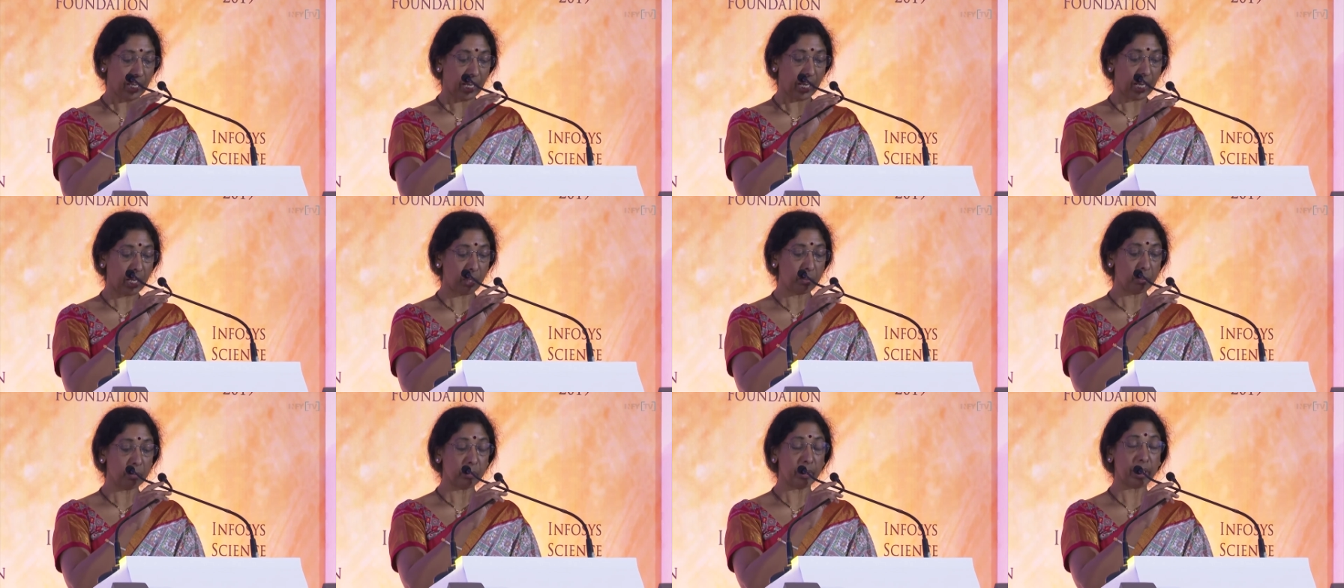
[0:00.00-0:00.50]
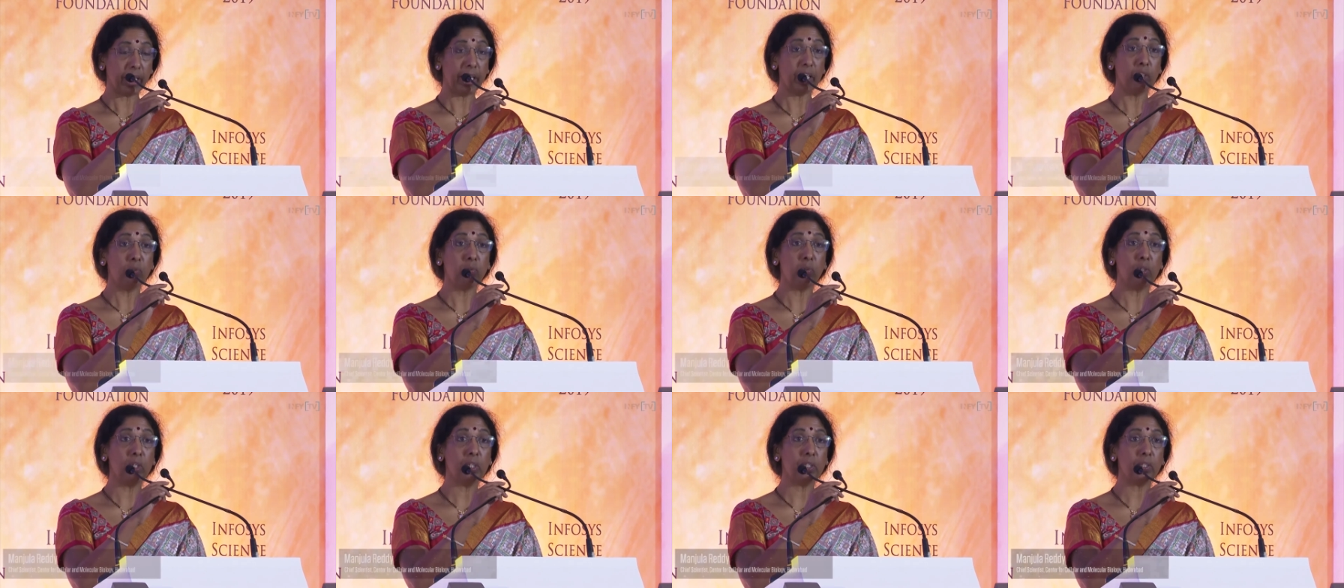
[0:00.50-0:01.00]
I'm
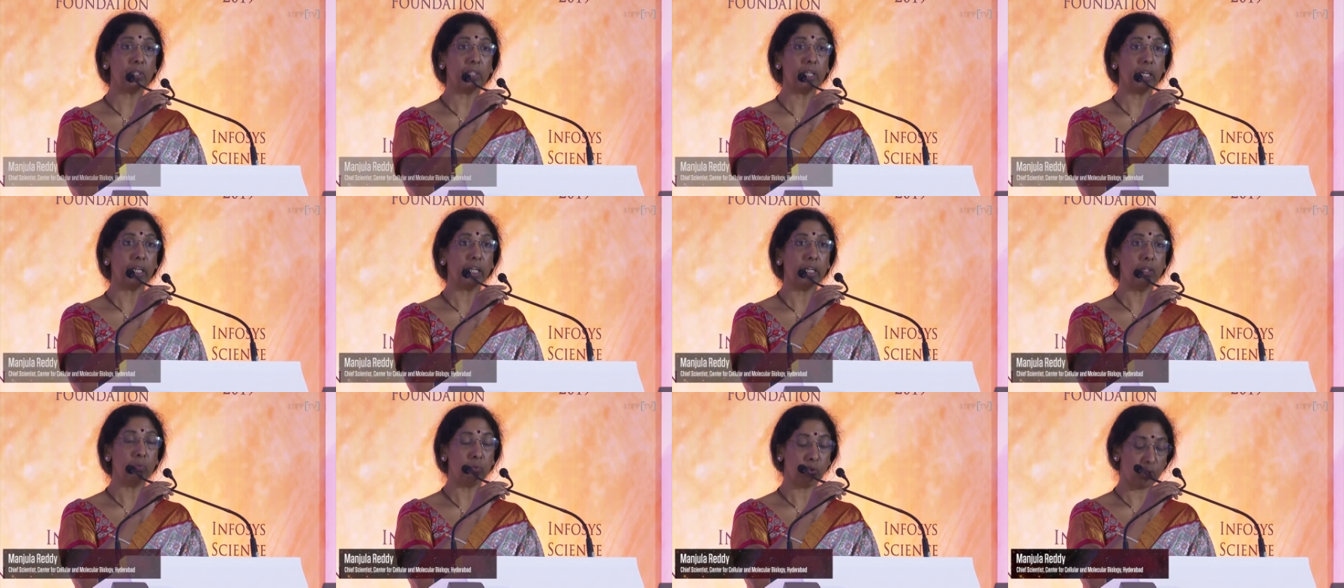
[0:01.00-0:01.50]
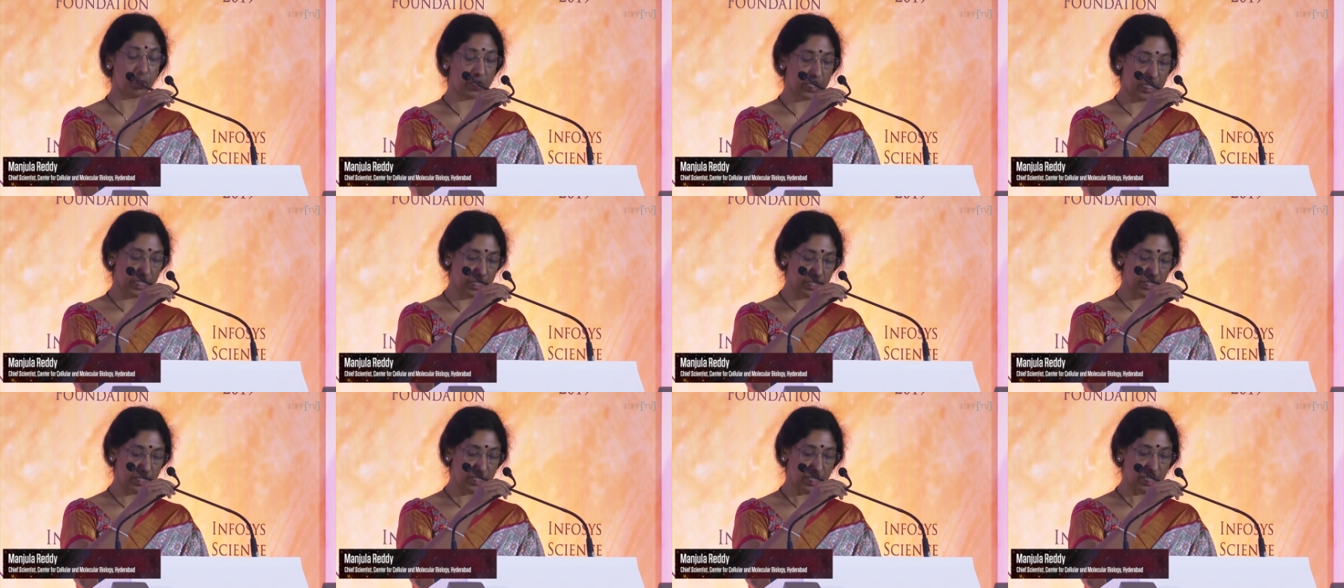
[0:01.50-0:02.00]
grateful to the
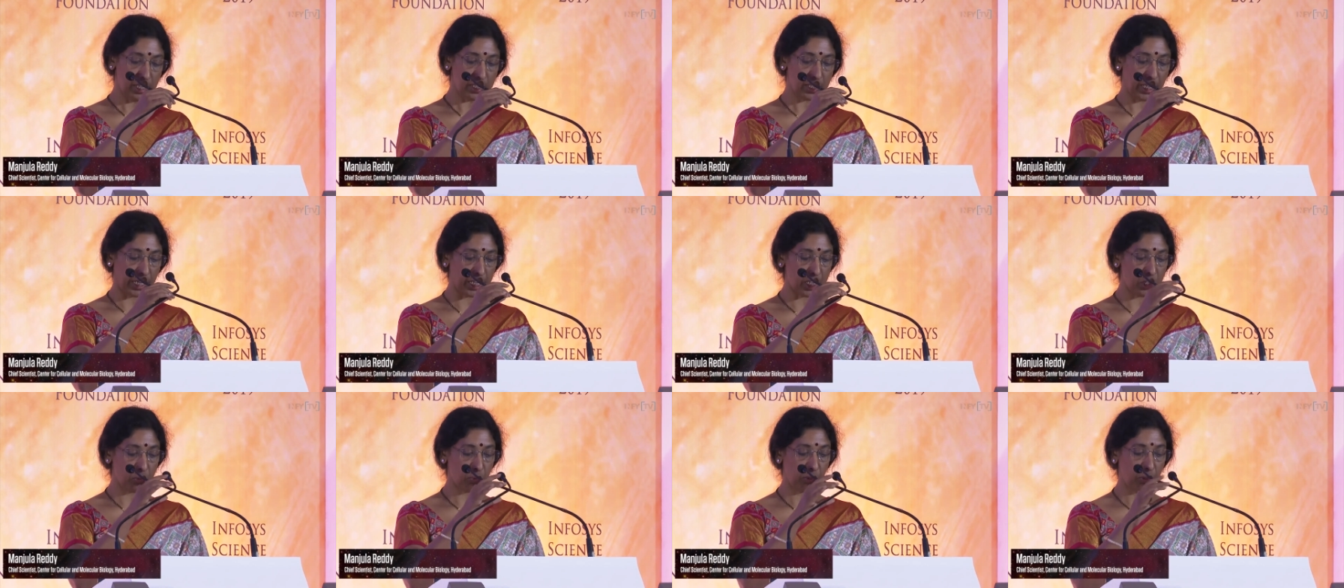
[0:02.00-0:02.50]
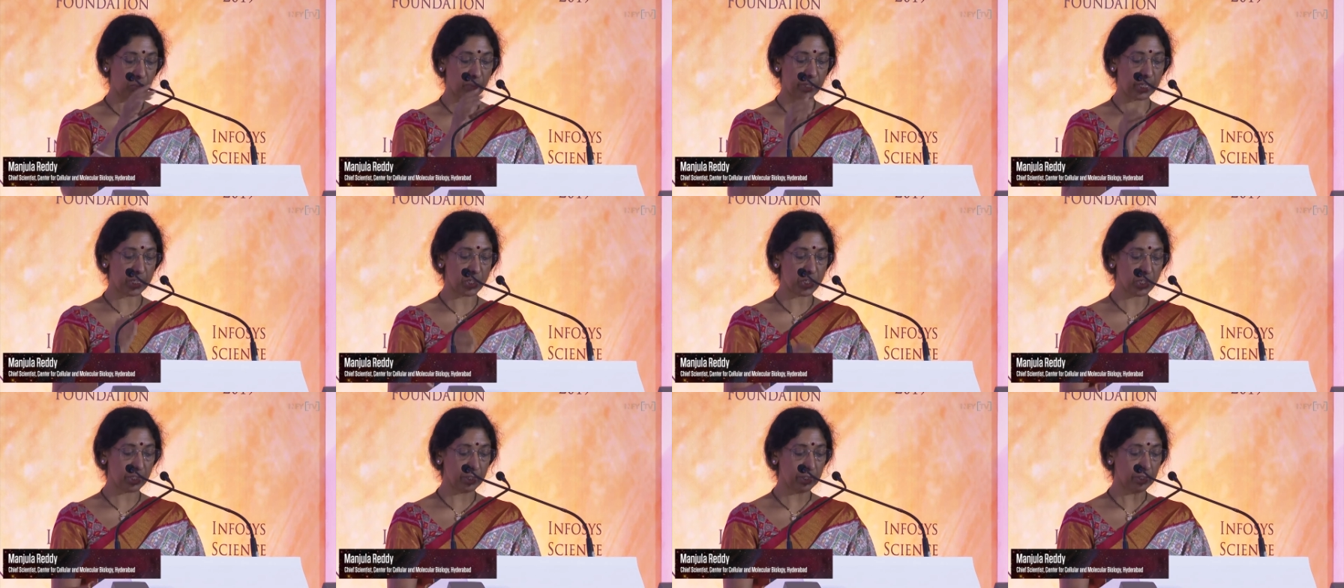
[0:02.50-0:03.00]
Infosys Science
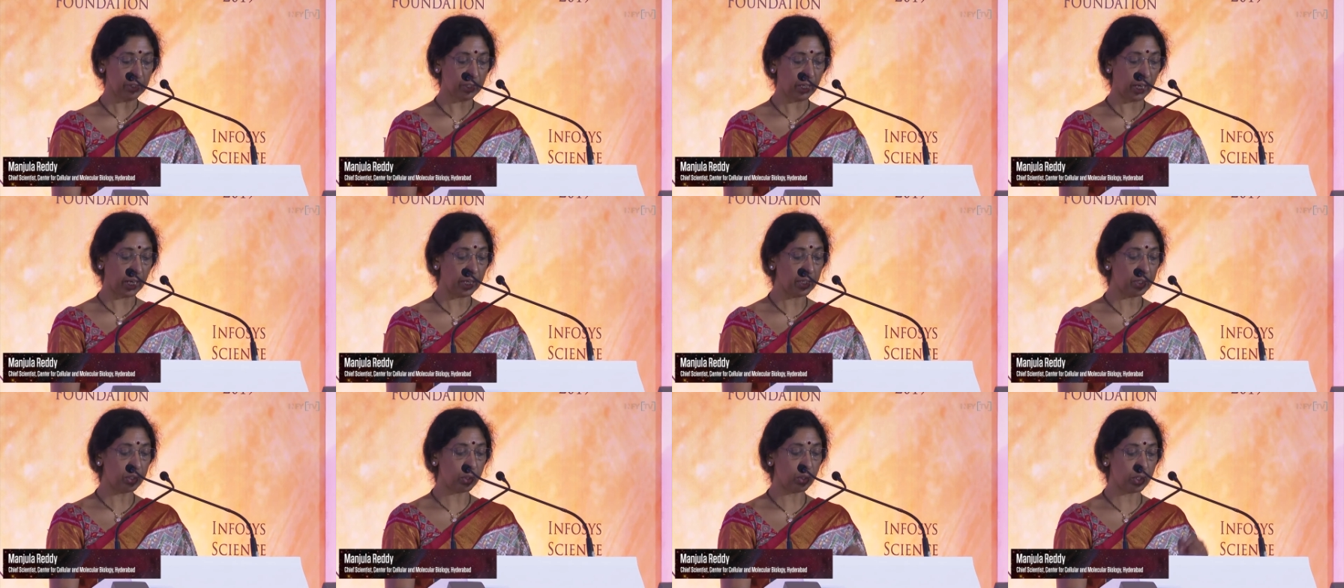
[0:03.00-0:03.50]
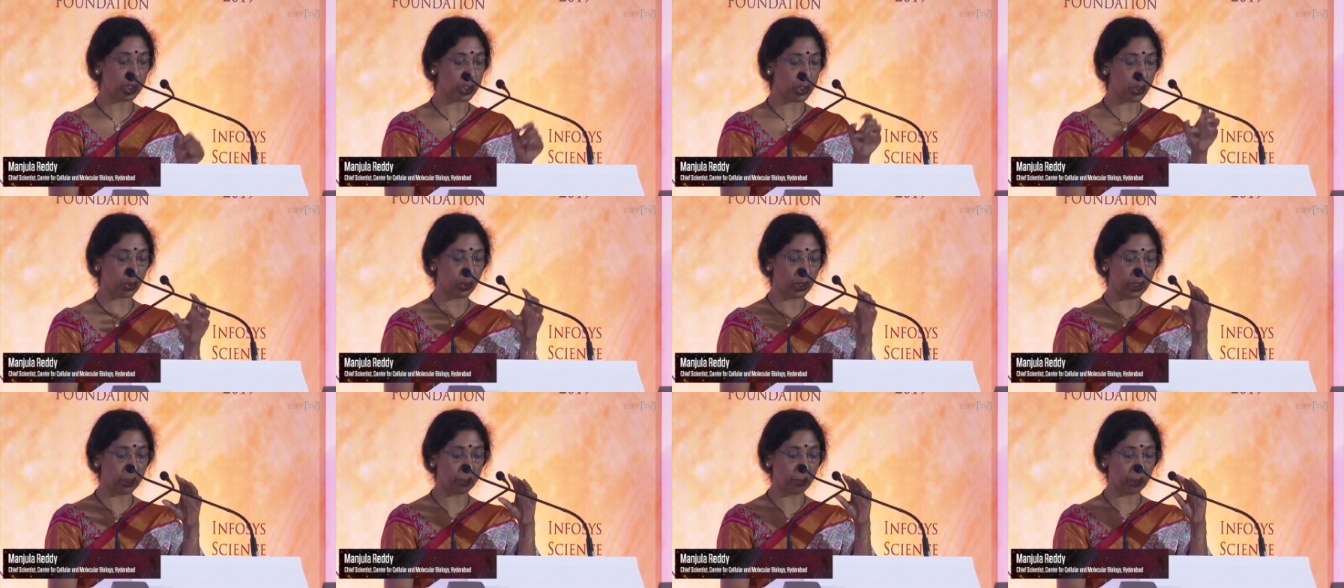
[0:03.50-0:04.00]
Foundation and to the
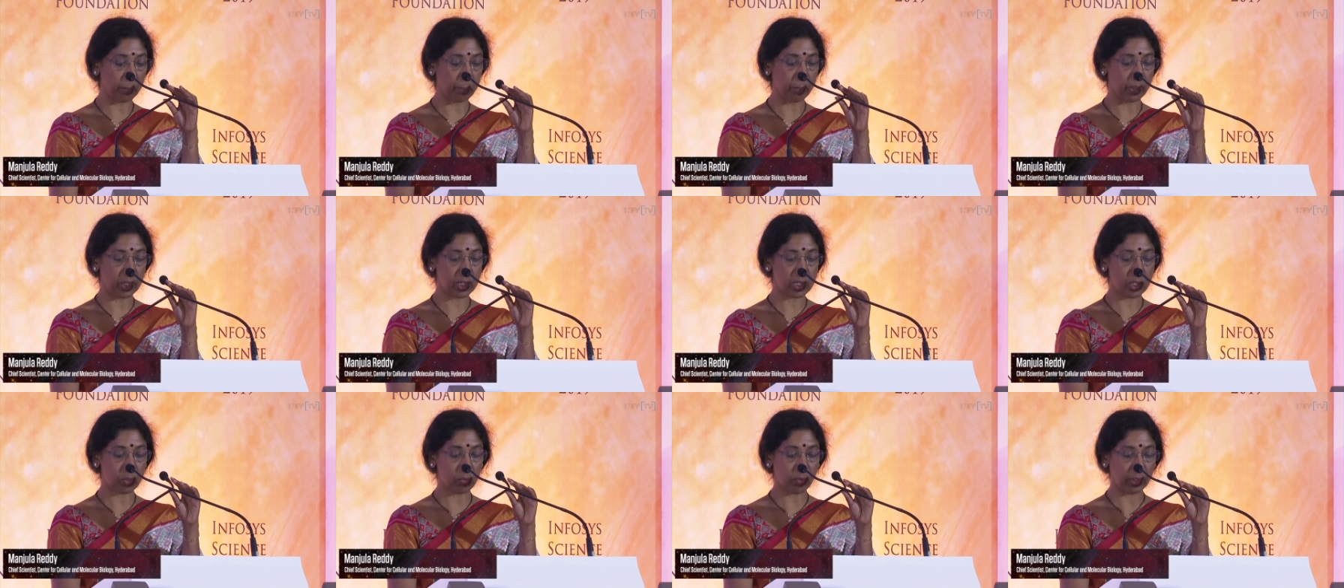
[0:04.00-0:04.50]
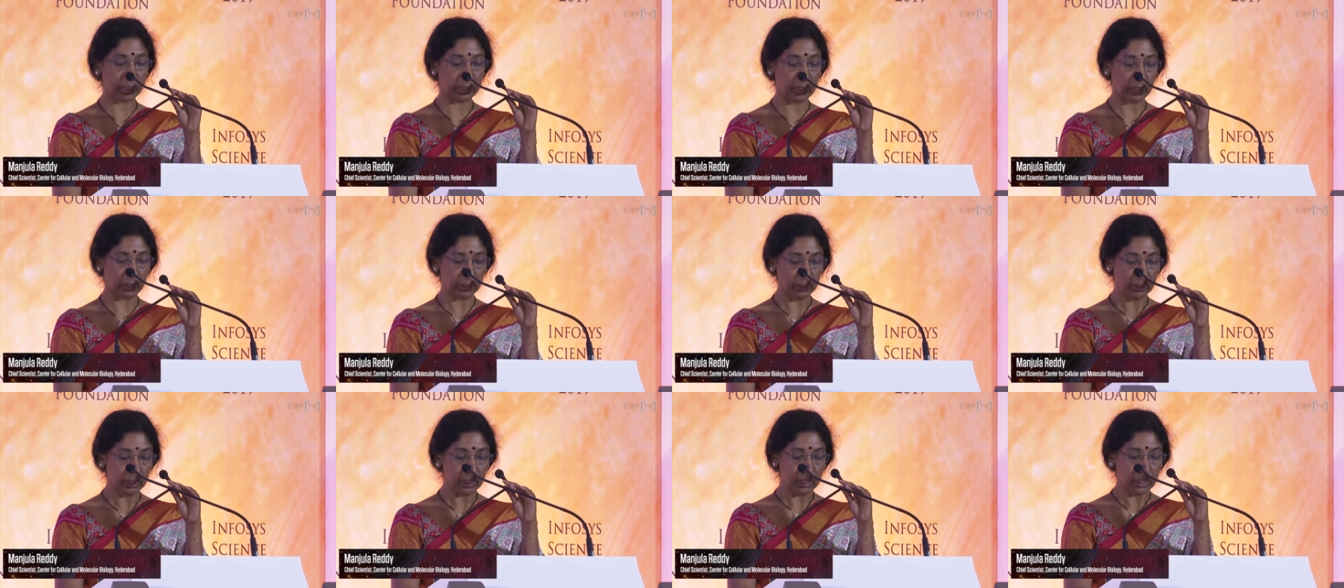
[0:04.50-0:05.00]
jury members for the